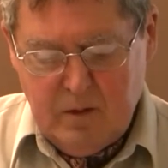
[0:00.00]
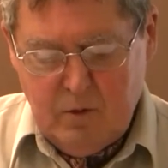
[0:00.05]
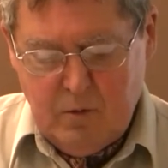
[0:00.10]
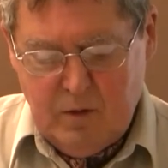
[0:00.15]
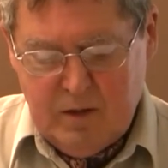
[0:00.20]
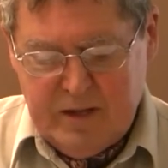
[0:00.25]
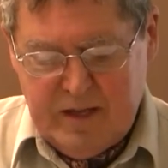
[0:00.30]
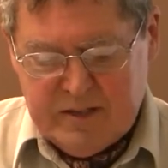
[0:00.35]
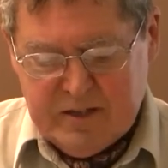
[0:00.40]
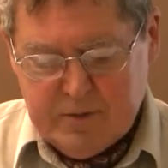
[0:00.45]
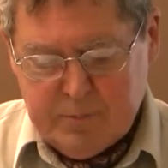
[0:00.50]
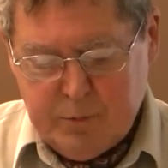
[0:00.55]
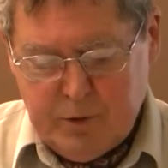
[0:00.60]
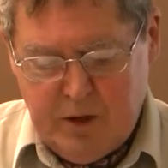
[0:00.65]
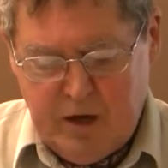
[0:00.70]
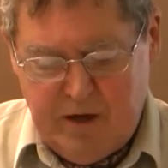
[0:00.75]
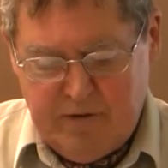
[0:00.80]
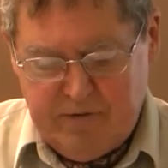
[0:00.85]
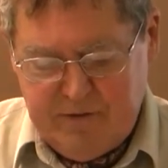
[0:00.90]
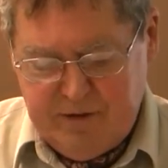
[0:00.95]
Well, as a
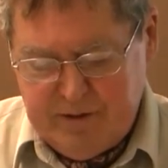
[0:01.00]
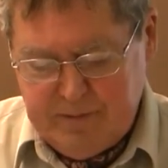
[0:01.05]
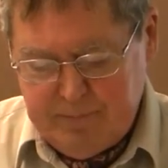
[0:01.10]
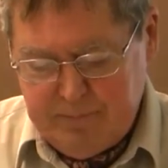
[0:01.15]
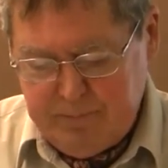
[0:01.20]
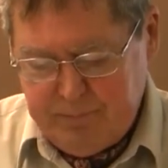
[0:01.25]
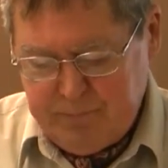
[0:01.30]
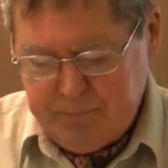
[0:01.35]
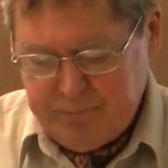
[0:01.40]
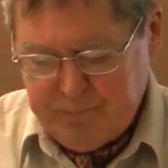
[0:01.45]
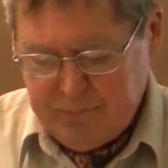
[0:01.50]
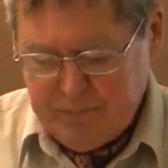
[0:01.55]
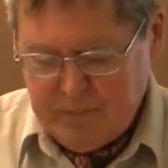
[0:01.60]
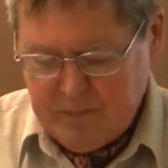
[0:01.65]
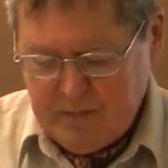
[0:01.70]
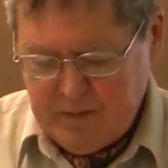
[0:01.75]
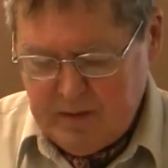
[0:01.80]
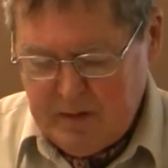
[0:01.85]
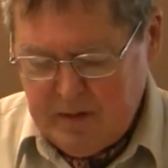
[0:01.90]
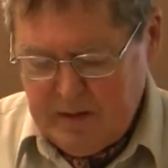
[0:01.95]
prophet,
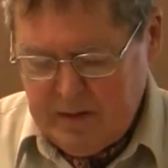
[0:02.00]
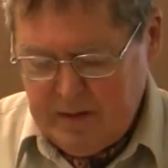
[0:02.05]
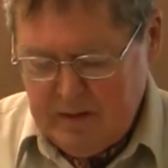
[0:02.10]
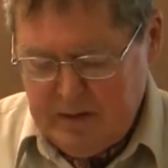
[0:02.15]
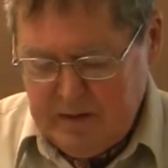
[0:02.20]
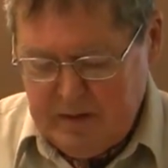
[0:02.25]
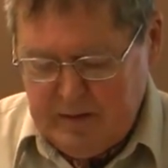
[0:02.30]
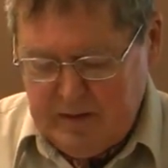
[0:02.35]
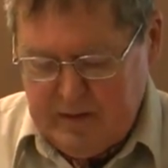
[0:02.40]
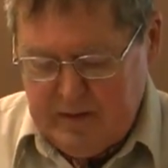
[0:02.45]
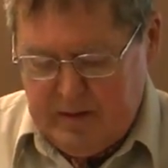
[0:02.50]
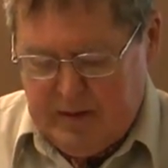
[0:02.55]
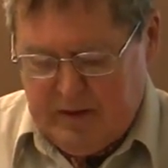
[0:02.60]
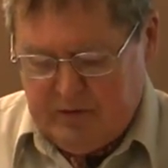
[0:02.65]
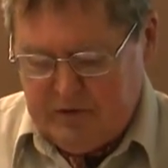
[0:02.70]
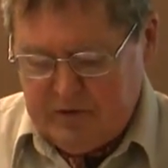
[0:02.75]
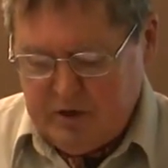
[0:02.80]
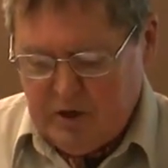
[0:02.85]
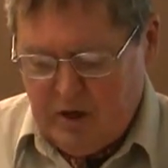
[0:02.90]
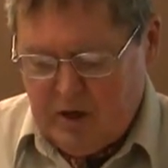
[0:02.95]
and
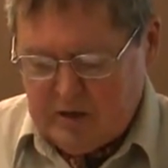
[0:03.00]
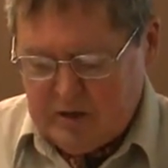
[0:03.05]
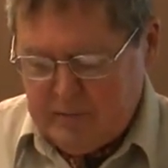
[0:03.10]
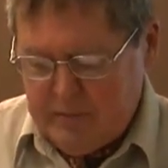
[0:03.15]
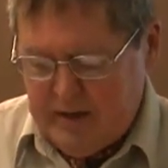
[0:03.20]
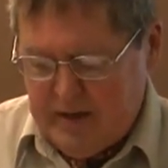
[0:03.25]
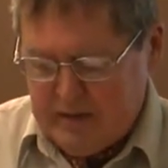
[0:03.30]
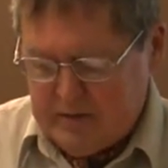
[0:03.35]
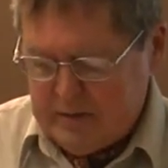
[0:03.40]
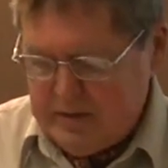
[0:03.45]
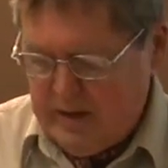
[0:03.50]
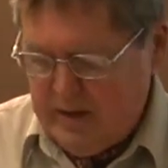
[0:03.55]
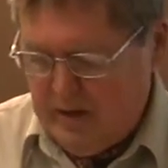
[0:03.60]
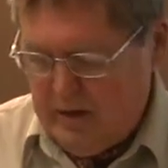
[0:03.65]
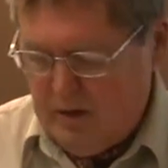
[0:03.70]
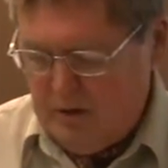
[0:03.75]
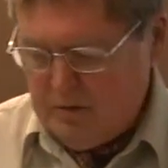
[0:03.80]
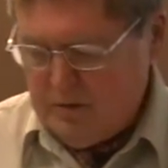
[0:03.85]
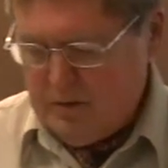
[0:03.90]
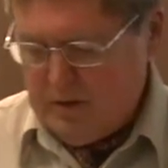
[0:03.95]
we talked about
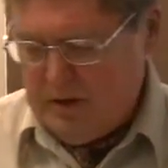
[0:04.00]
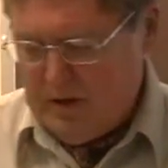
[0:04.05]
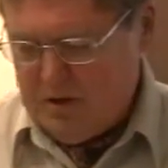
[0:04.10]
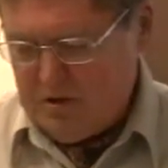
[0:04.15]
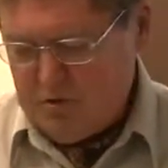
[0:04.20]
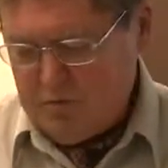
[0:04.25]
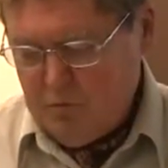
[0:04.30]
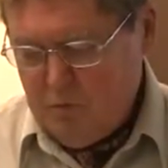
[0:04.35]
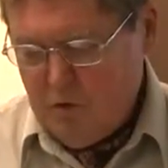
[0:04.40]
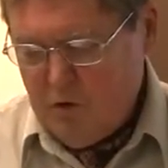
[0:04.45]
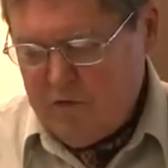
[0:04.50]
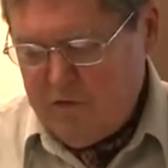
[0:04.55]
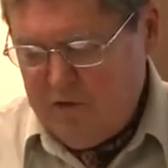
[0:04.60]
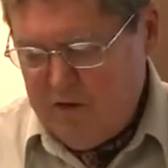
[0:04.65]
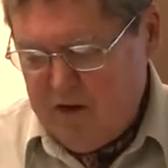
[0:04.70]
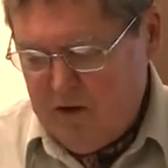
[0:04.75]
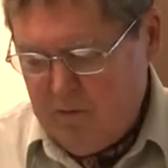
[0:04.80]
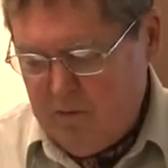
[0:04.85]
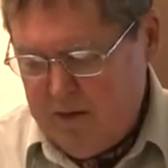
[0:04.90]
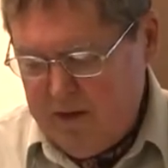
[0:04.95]
how there's
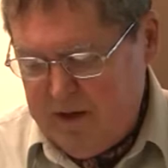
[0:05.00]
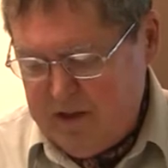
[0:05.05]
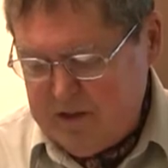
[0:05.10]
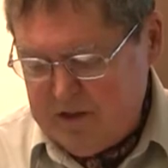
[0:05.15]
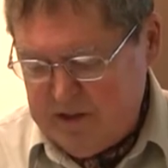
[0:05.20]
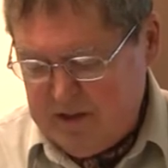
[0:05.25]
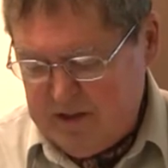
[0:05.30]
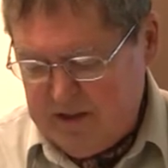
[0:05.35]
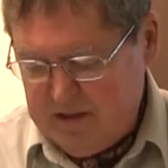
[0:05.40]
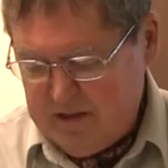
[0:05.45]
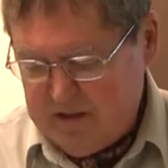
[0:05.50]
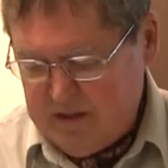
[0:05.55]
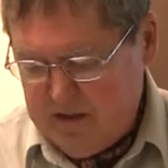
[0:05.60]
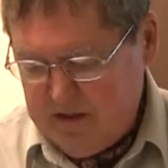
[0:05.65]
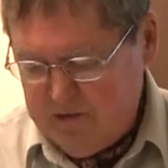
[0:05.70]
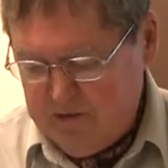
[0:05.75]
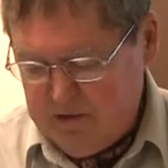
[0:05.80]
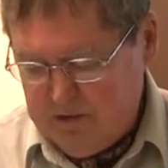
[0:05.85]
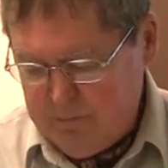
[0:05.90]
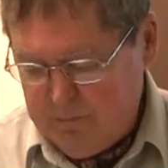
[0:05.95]
warfare waged and then a
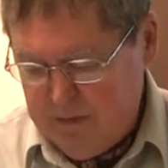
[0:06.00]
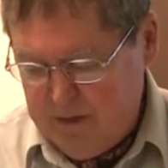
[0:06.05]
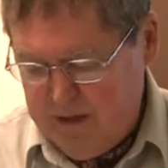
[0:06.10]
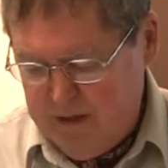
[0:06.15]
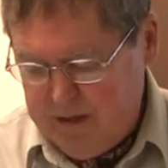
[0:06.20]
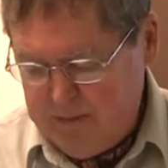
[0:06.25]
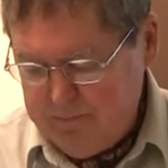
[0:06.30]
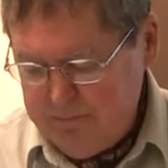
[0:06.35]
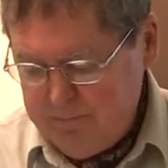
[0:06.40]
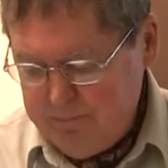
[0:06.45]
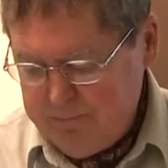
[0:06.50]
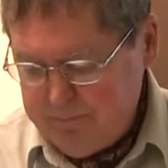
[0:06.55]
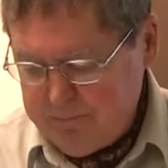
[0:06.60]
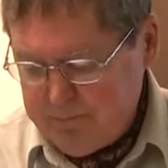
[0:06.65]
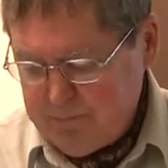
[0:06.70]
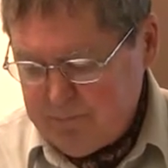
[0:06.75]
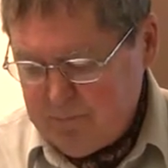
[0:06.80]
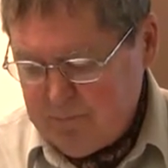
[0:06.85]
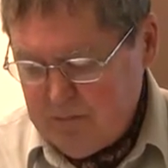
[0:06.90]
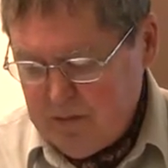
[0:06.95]
covenant made,
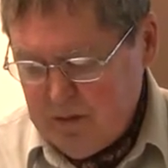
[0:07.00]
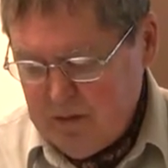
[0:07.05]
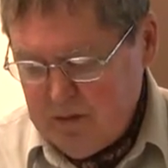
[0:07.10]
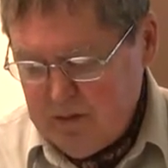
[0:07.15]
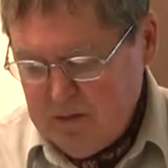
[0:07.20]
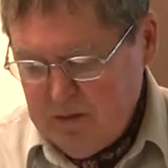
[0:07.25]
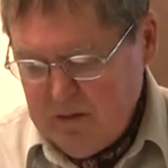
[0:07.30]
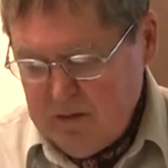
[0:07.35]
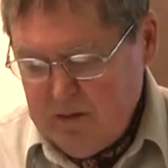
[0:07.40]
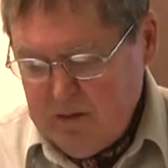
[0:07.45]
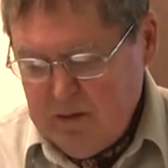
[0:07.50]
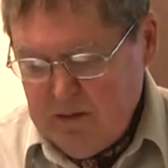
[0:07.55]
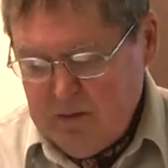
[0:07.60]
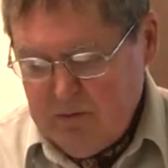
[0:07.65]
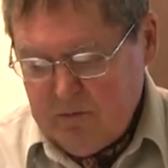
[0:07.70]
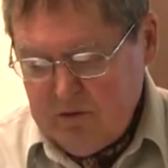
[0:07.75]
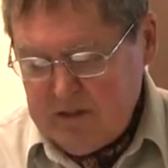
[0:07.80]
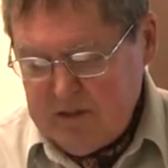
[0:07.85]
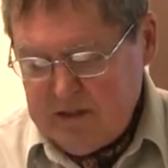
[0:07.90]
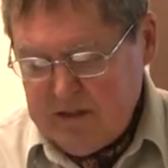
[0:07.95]

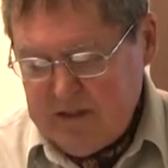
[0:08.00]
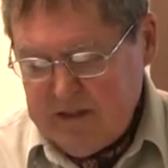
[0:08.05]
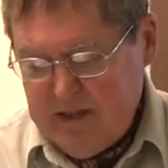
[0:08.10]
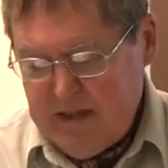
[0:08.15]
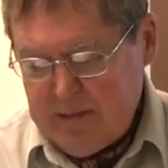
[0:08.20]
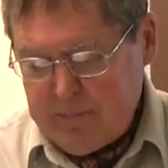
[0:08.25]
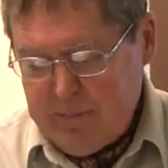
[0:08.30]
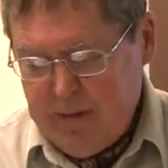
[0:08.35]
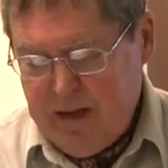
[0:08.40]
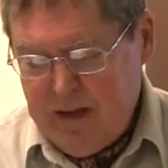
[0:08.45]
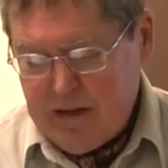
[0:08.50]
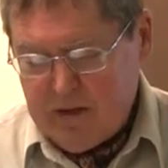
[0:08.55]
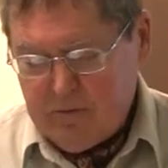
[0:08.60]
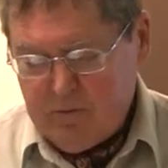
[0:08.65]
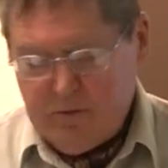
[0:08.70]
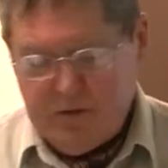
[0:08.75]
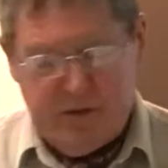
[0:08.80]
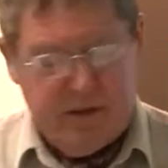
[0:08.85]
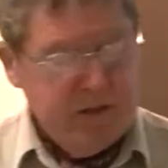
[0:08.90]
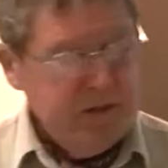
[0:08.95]
we see that pattern
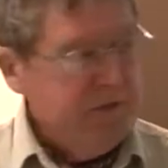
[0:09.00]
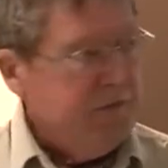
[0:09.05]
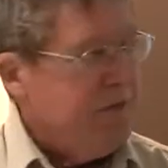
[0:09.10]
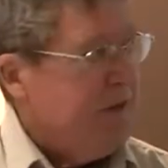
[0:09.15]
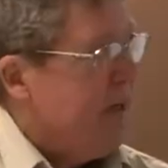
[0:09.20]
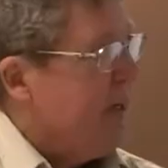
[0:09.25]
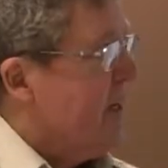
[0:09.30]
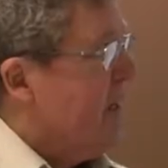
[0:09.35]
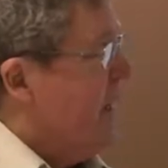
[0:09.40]
with the Davidic